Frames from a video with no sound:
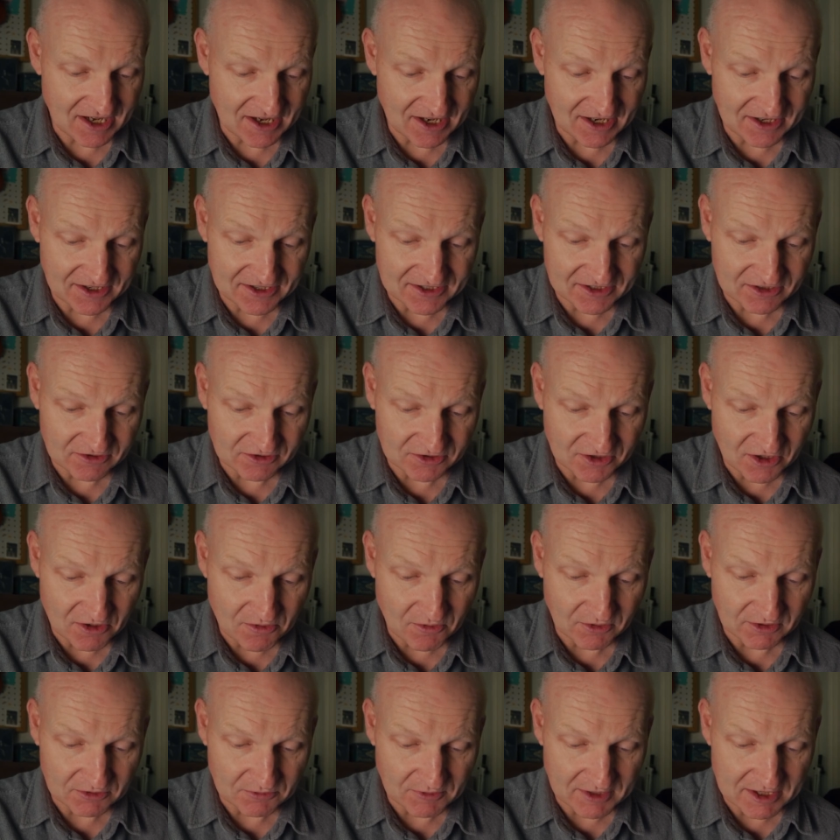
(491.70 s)
and it'll go
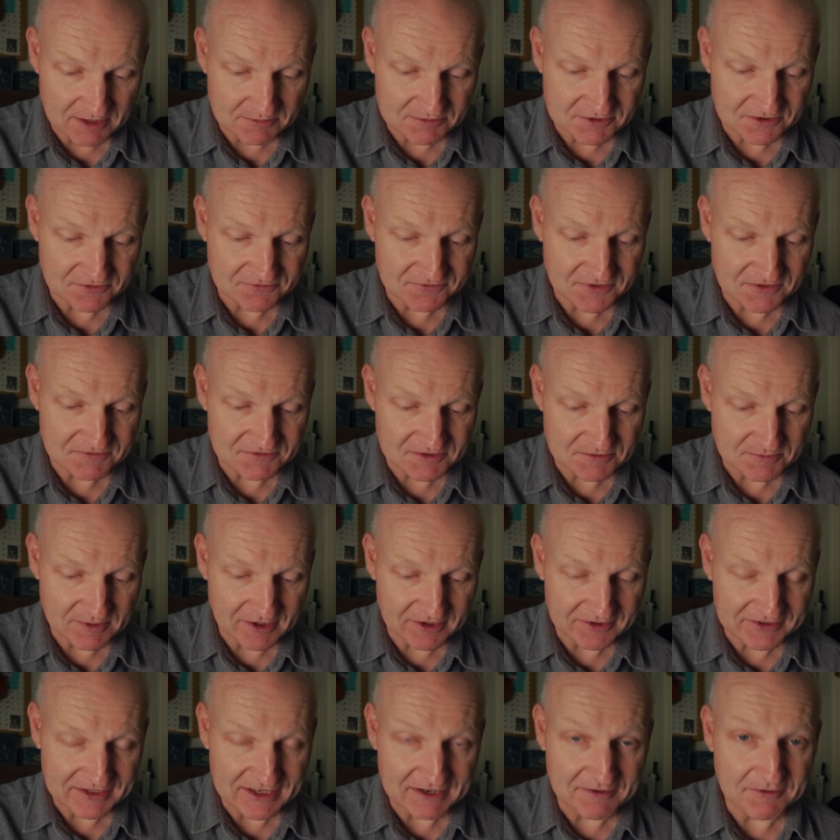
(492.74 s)
all the way up to 50
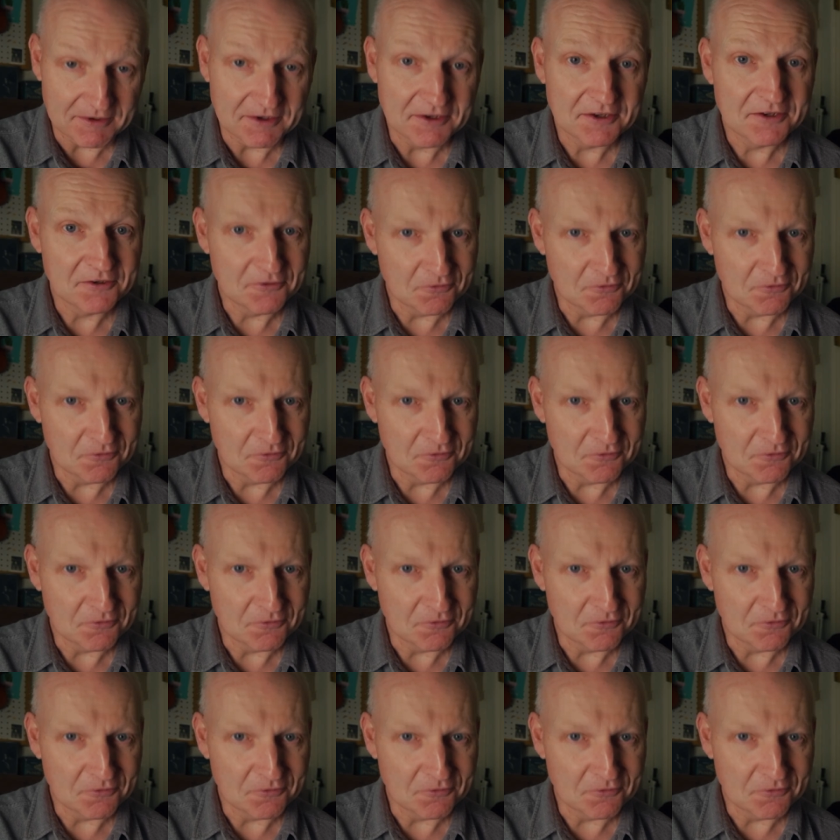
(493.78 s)
mile an hour.